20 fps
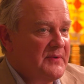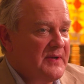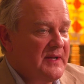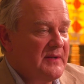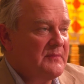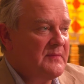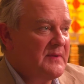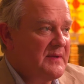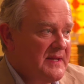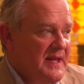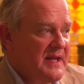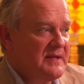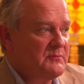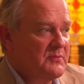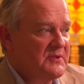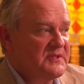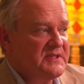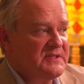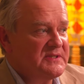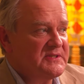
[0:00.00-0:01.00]
on it, and then
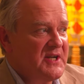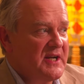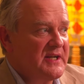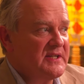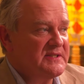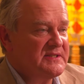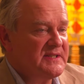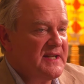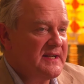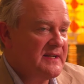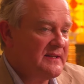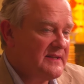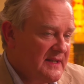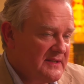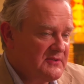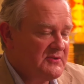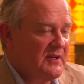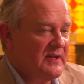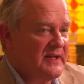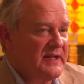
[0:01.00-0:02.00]
we'll just check it's dead, and
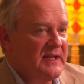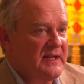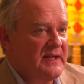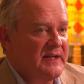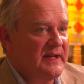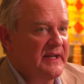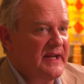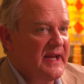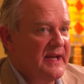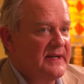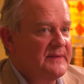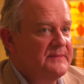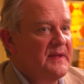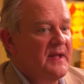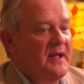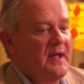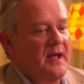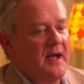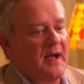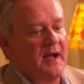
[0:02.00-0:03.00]
then try and kill it again,
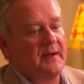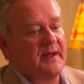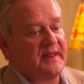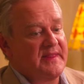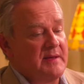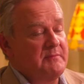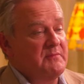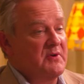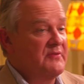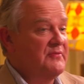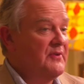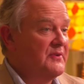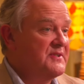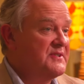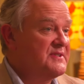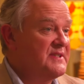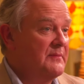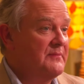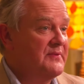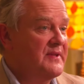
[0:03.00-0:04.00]
uh, and then move on to
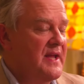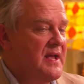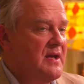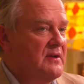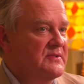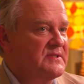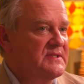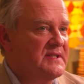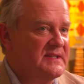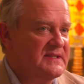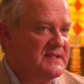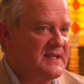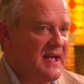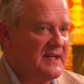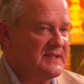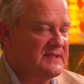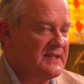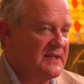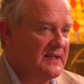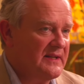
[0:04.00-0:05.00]
something else. It's
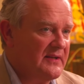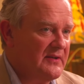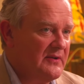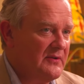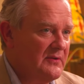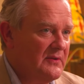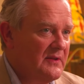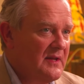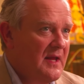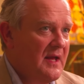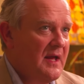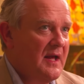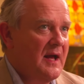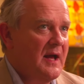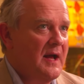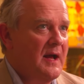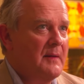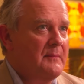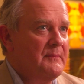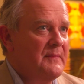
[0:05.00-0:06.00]
that cynical
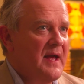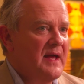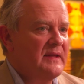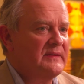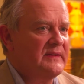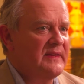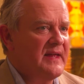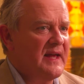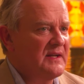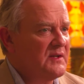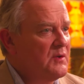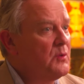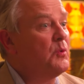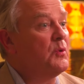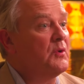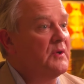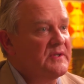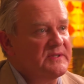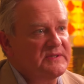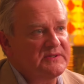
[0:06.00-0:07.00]
um, and that
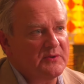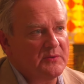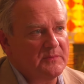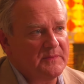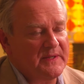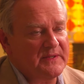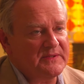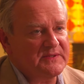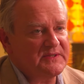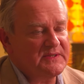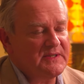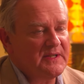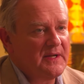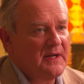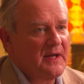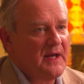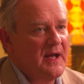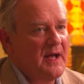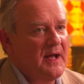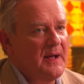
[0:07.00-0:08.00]
lawless almost.
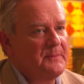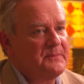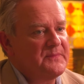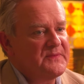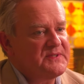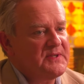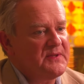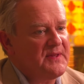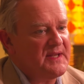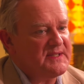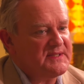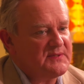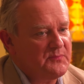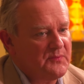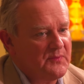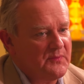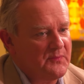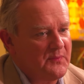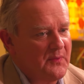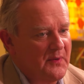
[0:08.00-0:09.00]
Um, so that's
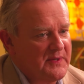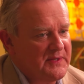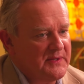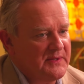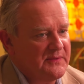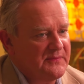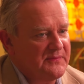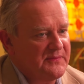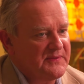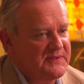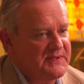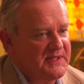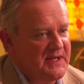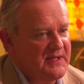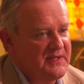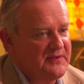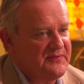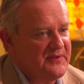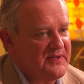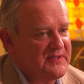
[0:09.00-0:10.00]
what you see
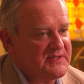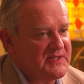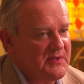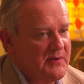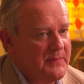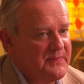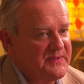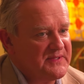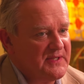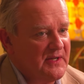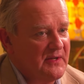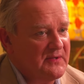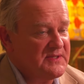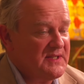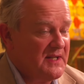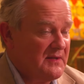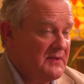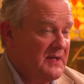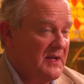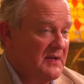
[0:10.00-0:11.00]
in the first two episodes,
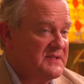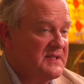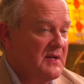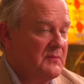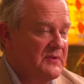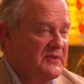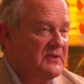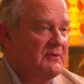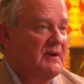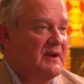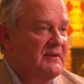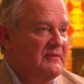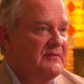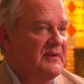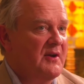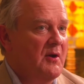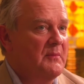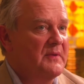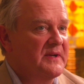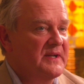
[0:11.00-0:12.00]
you know, done with great
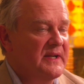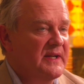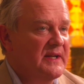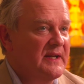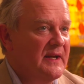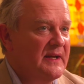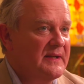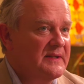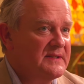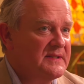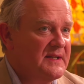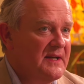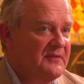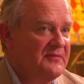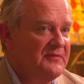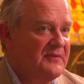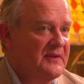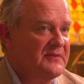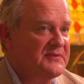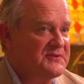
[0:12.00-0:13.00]
comedy and uh,
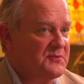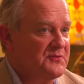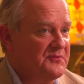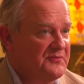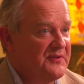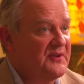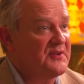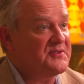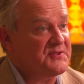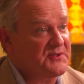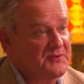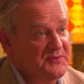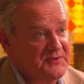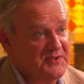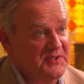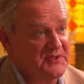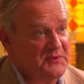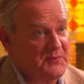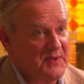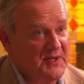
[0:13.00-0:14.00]
a sort of farcical
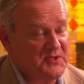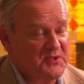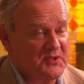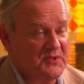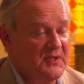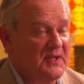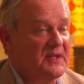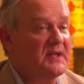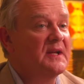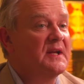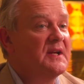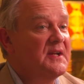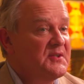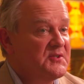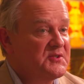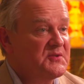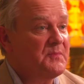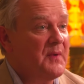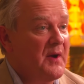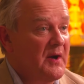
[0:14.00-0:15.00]
situation that
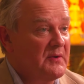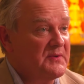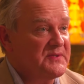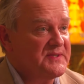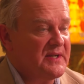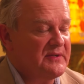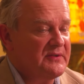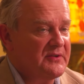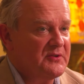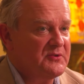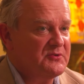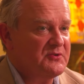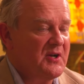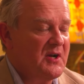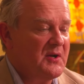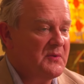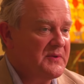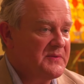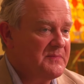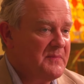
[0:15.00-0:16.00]
spirals out of
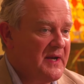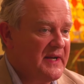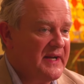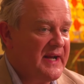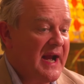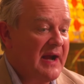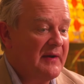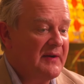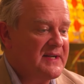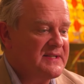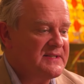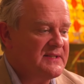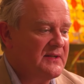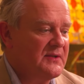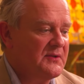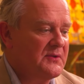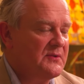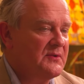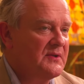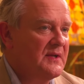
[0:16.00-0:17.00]
control with my character,
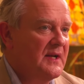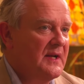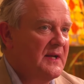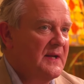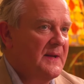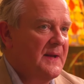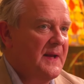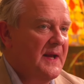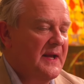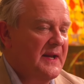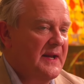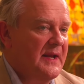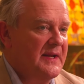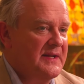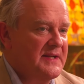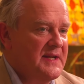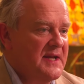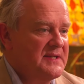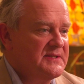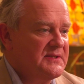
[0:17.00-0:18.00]
who uh,
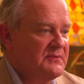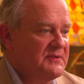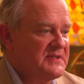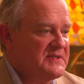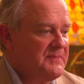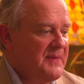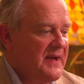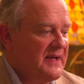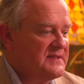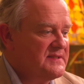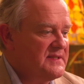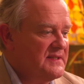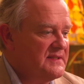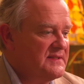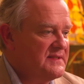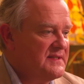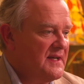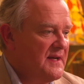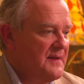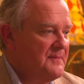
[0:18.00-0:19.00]
is a
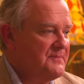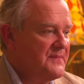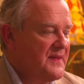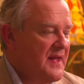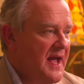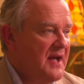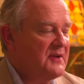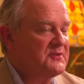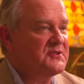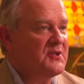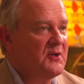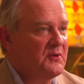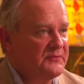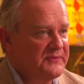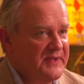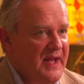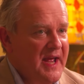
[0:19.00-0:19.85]
respected um, household